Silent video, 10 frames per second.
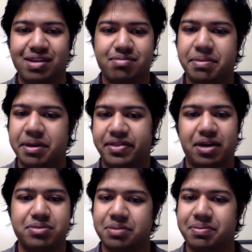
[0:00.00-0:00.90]
maybe a
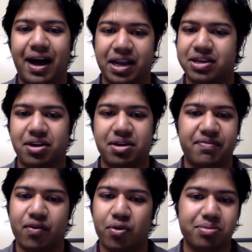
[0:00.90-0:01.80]
thumbs up icon on a
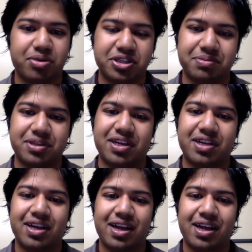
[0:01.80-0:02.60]
forum or something